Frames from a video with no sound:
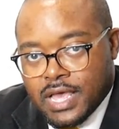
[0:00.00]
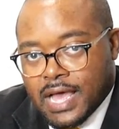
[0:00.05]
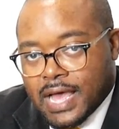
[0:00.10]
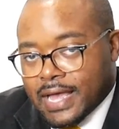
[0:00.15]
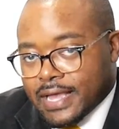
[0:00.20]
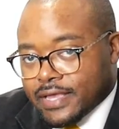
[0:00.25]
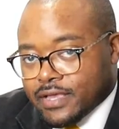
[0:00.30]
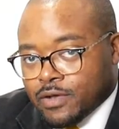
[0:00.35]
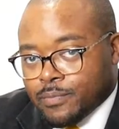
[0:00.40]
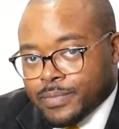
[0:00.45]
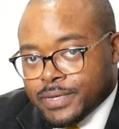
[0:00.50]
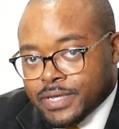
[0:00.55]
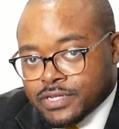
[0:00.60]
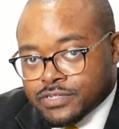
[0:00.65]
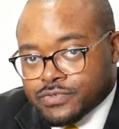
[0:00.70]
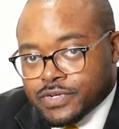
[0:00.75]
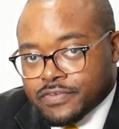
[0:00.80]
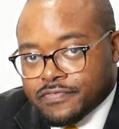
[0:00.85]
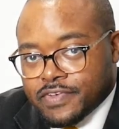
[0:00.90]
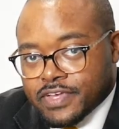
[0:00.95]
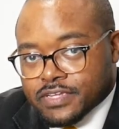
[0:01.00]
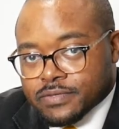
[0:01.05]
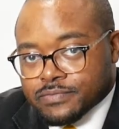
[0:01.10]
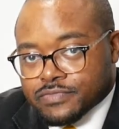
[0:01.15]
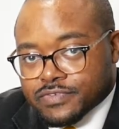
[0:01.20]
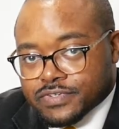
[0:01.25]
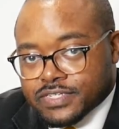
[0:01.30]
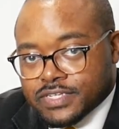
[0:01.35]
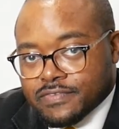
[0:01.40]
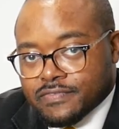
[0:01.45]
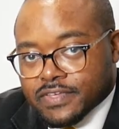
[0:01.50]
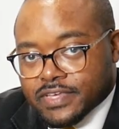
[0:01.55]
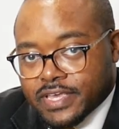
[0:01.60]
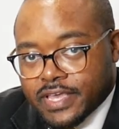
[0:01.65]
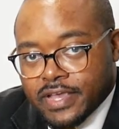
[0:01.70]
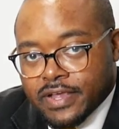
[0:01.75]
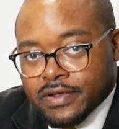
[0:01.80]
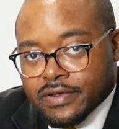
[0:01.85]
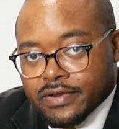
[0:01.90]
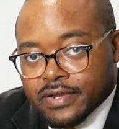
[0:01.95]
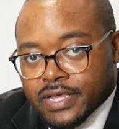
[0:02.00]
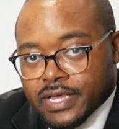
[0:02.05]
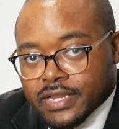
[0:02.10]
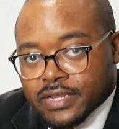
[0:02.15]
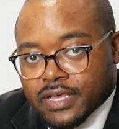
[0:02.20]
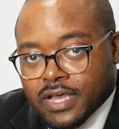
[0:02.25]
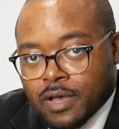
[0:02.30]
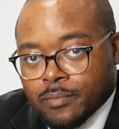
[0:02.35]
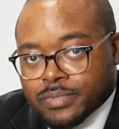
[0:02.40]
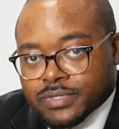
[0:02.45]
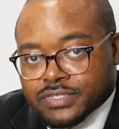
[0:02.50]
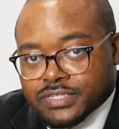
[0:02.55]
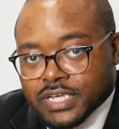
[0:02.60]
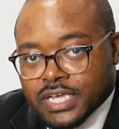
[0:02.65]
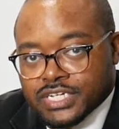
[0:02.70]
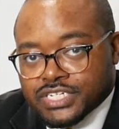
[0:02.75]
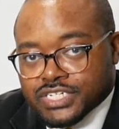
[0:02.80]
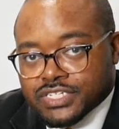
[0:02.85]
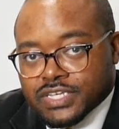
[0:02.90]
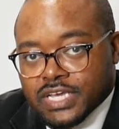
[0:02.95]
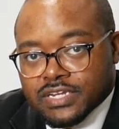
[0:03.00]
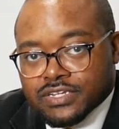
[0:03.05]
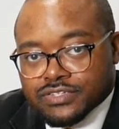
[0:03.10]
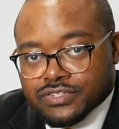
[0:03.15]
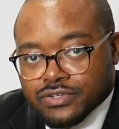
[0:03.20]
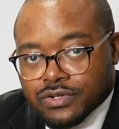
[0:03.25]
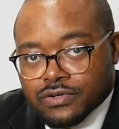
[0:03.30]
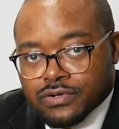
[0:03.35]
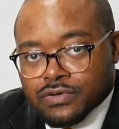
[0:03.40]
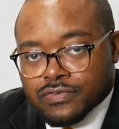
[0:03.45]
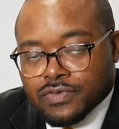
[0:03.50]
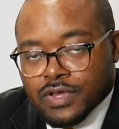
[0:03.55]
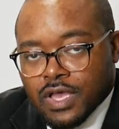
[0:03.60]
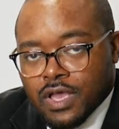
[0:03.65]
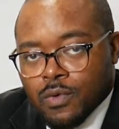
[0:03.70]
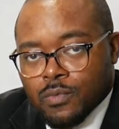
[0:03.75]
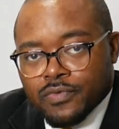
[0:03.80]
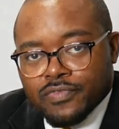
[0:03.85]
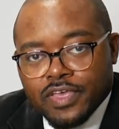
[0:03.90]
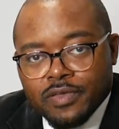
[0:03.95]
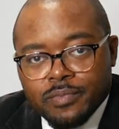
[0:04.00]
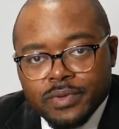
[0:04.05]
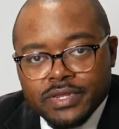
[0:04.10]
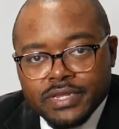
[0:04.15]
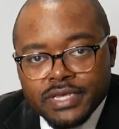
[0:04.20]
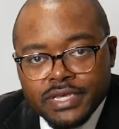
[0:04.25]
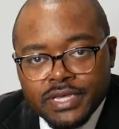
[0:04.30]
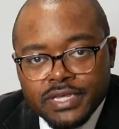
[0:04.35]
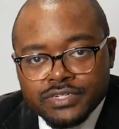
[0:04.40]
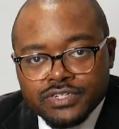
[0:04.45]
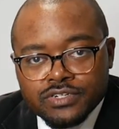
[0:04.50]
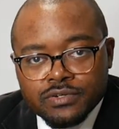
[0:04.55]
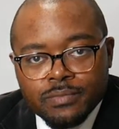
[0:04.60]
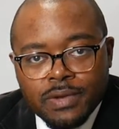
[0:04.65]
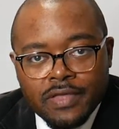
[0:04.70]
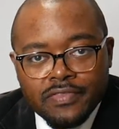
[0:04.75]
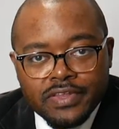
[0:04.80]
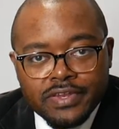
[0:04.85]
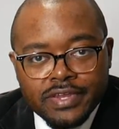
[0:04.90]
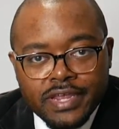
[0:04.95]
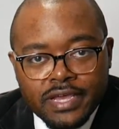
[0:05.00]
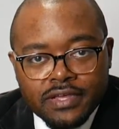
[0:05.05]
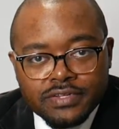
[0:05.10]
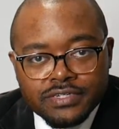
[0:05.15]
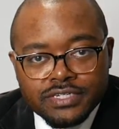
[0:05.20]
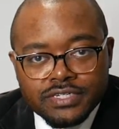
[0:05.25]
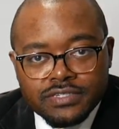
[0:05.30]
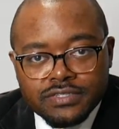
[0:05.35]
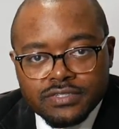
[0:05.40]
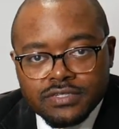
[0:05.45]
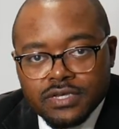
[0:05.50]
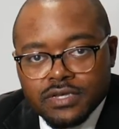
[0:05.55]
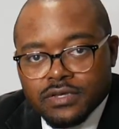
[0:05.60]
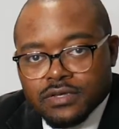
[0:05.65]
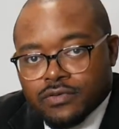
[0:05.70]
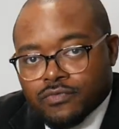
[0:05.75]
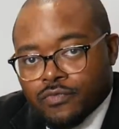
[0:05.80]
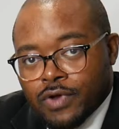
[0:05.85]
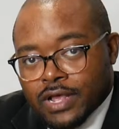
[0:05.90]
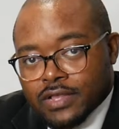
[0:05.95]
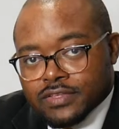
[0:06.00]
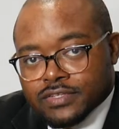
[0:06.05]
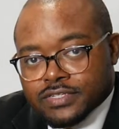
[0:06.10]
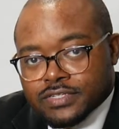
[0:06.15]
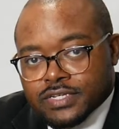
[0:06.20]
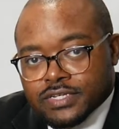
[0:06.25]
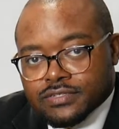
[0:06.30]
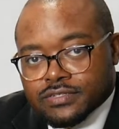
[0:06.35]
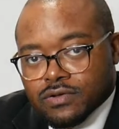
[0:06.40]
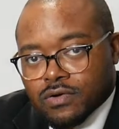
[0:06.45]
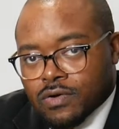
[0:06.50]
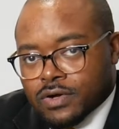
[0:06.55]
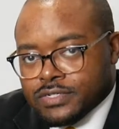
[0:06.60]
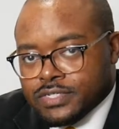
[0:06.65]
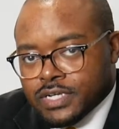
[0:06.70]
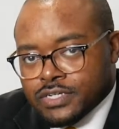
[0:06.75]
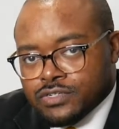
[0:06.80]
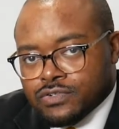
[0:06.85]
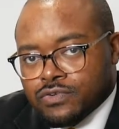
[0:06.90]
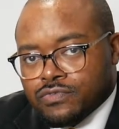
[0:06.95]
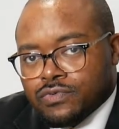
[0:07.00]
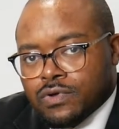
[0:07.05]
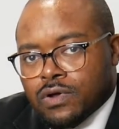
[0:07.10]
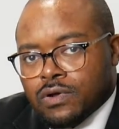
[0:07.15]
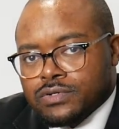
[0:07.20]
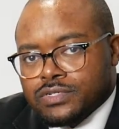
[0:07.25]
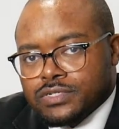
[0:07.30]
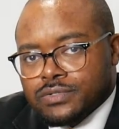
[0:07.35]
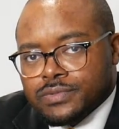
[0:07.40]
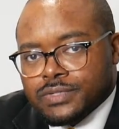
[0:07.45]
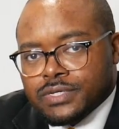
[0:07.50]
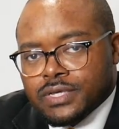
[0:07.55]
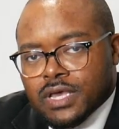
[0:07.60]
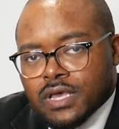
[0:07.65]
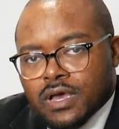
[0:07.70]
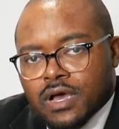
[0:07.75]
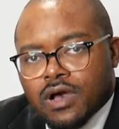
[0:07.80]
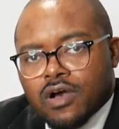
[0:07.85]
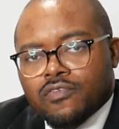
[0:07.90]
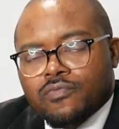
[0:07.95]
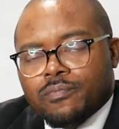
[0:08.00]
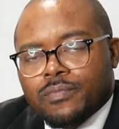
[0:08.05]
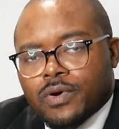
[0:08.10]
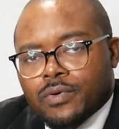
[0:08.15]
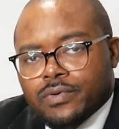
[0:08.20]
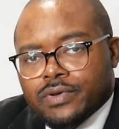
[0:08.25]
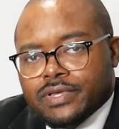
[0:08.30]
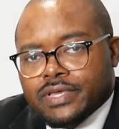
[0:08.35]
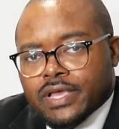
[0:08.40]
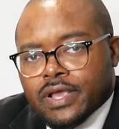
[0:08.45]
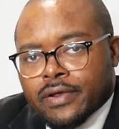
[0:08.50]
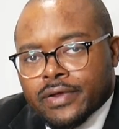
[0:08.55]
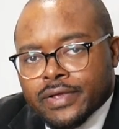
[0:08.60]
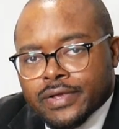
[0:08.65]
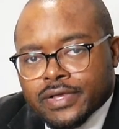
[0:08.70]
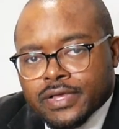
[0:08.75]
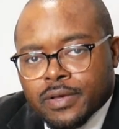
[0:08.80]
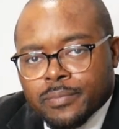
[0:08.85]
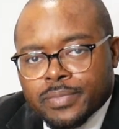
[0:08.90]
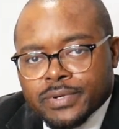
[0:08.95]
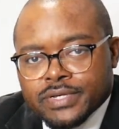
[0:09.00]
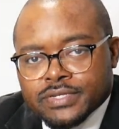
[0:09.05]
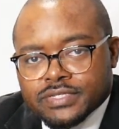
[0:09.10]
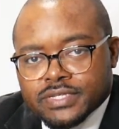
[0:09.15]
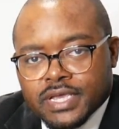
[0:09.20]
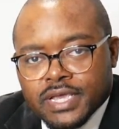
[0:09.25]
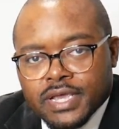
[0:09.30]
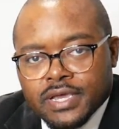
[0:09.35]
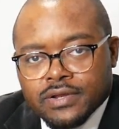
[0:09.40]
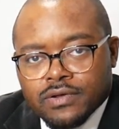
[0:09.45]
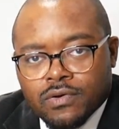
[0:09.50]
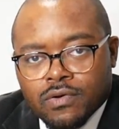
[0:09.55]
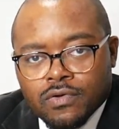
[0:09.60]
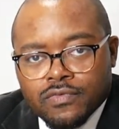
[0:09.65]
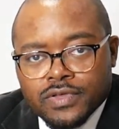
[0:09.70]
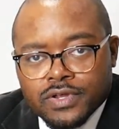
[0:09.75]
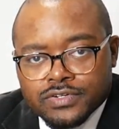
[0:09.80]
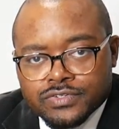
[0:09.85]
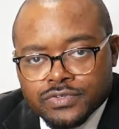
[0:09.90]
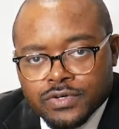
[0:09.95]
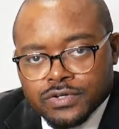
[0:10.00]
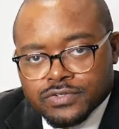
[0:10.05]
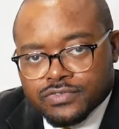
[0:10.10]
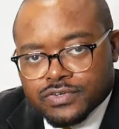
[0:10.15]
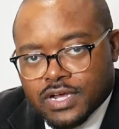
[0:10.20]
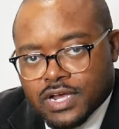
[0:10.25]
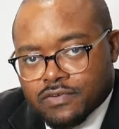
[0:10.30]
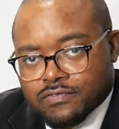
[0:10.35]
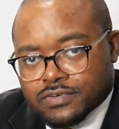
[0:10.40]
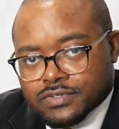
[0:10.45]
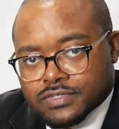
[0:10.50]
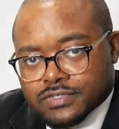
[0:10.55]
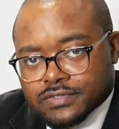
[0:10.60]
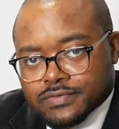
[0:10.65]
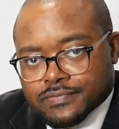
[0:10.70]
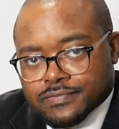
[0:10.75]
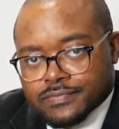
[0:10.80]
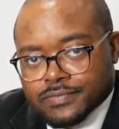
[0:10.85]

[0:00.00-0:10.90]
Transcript: I help injury victims receive the care and compensation they deserve when they've been injured by the negligence, recklessness, or intentional wrongdoing of motor carrier companies and or their truck drivers.